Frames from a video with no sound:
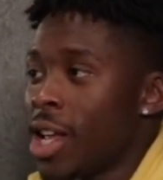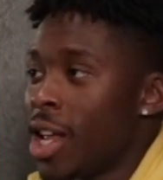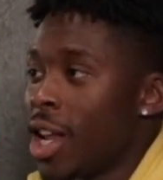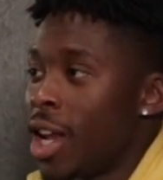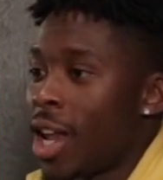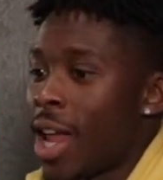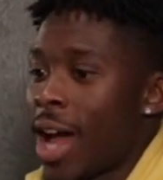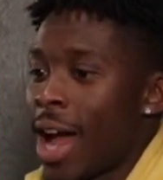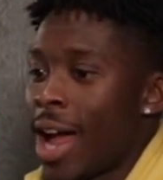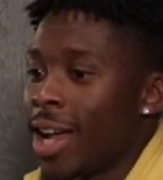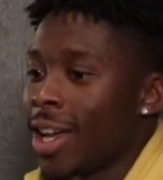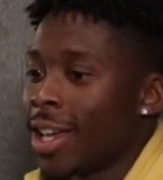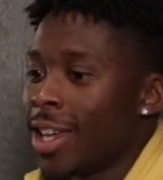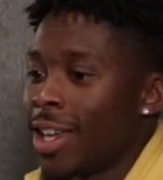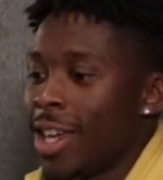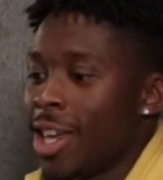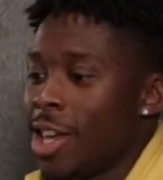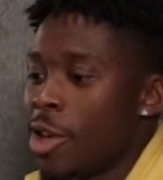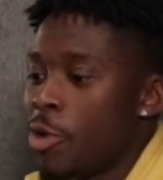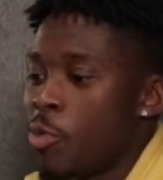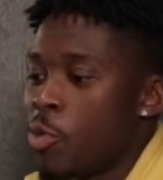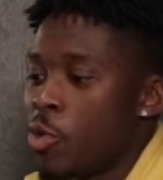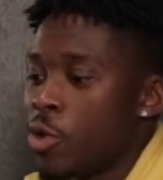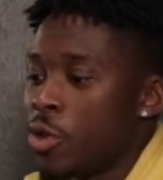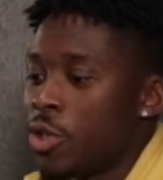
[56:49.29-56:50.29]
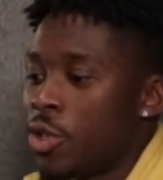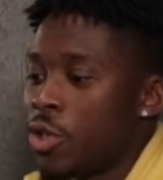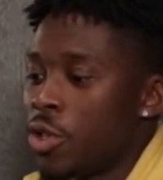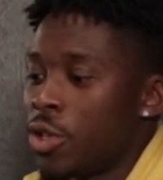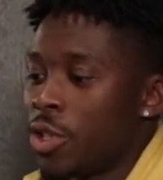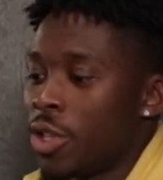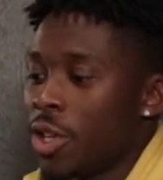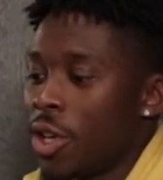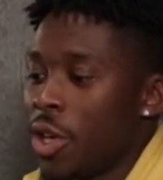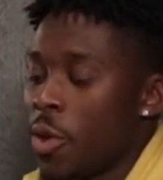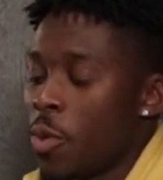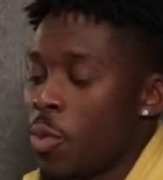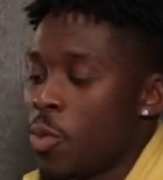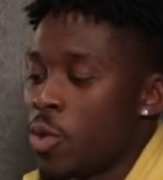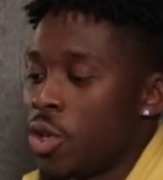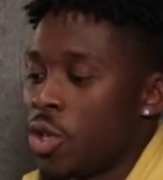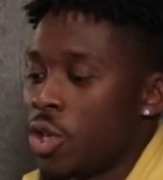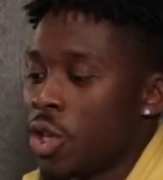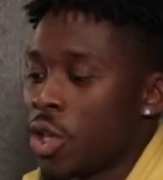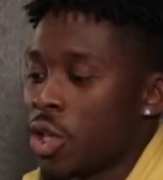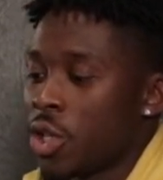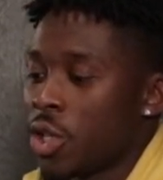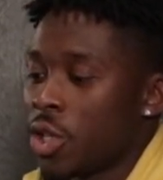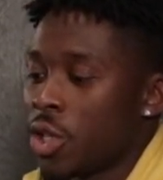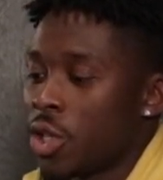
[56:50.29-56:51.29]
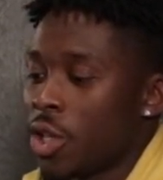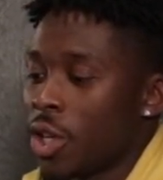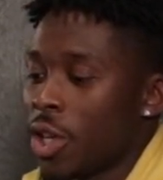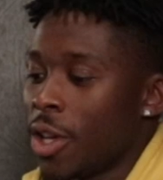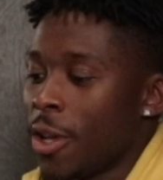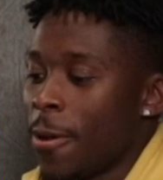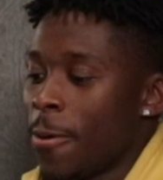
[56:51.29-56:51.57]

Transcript: Like, it was just